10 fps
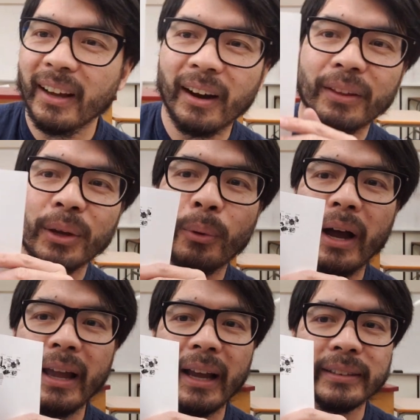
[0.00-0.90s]
On the
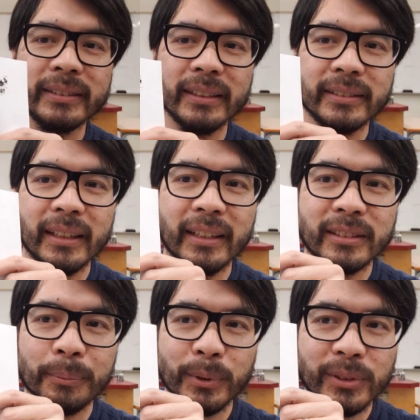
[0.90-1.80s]
y-axis, it
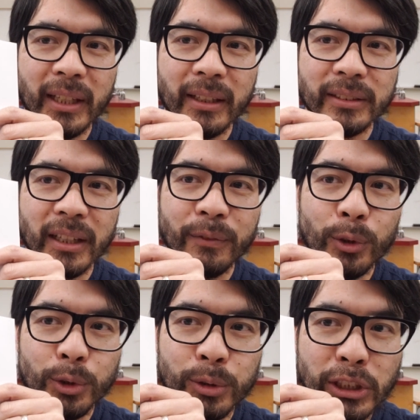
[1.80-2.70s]
is the percentage of
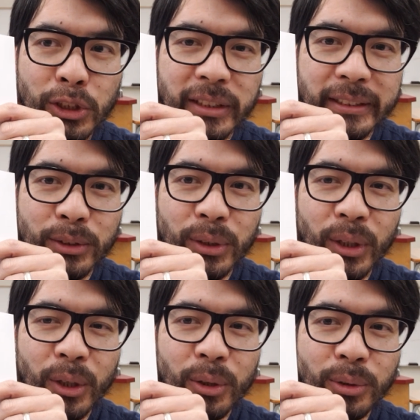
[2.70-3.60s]
nutritionists
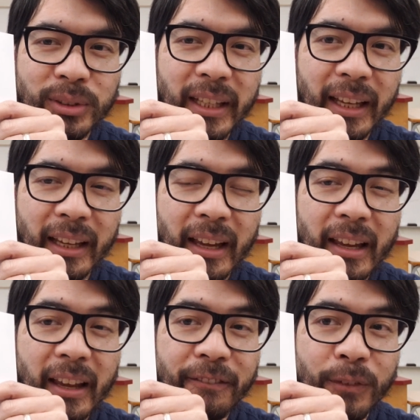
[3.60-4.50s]
who say
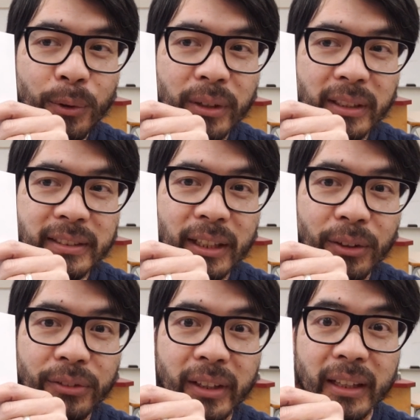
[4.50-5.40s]
a food is
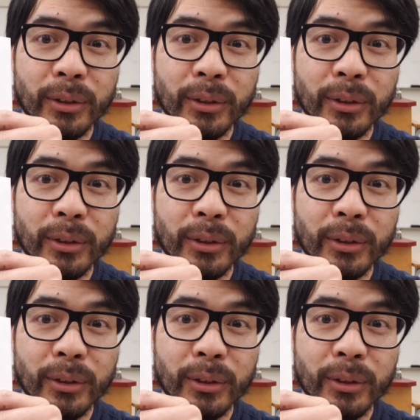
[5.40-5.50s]
healthy.